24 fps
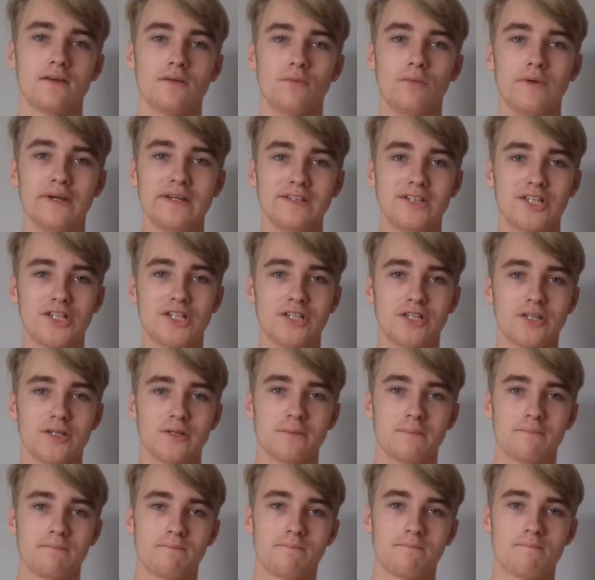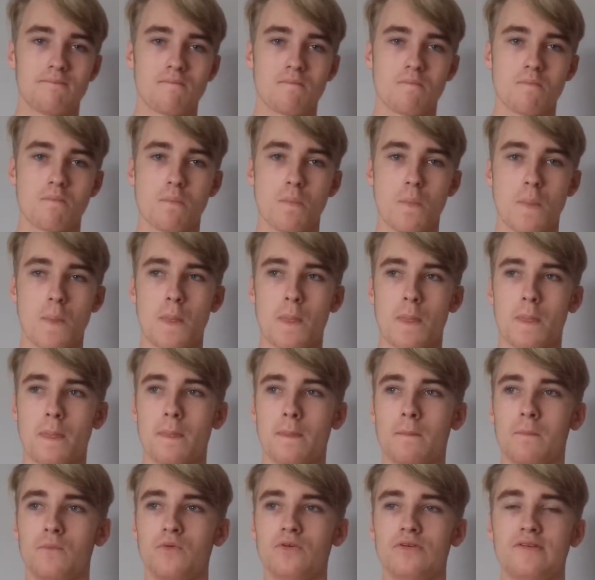Which
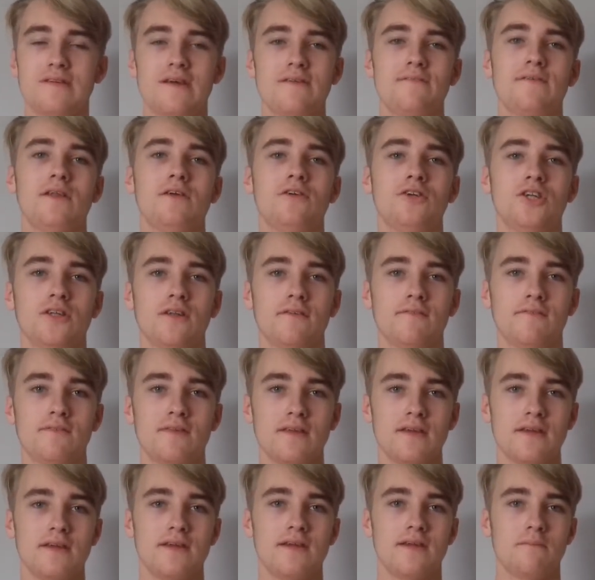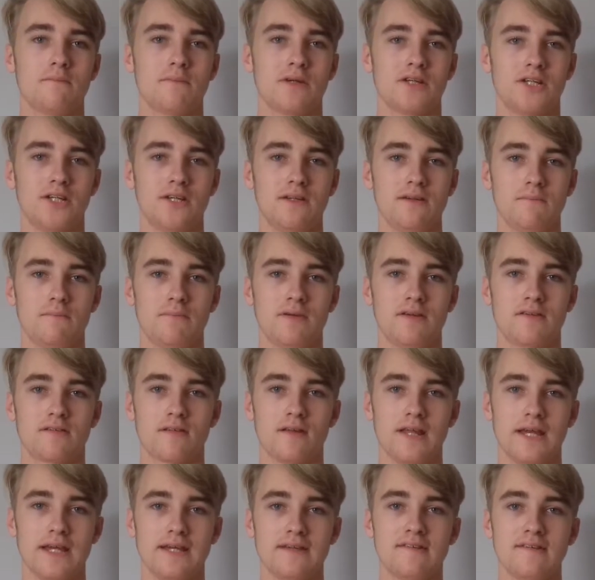was an evolution of the Maschinen
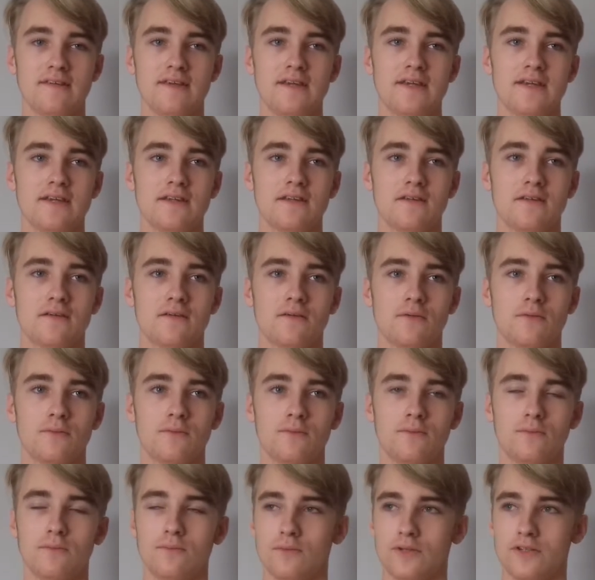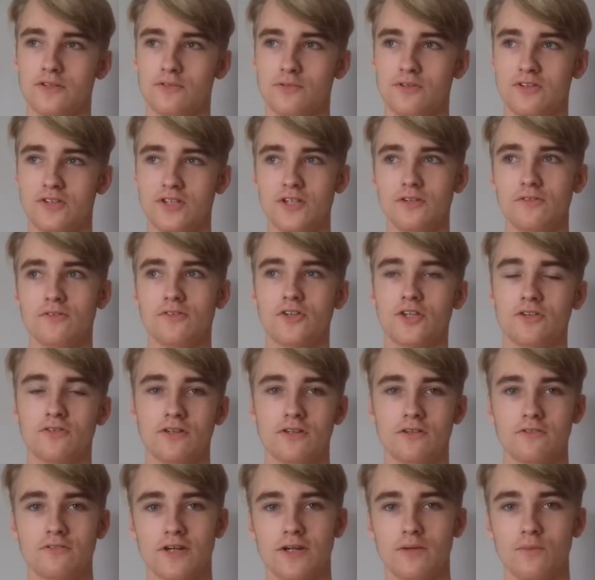Pistole 18, which was used
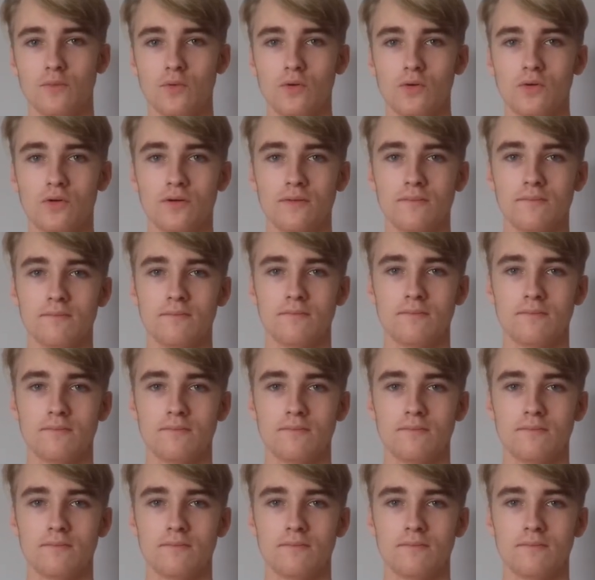during the Great War.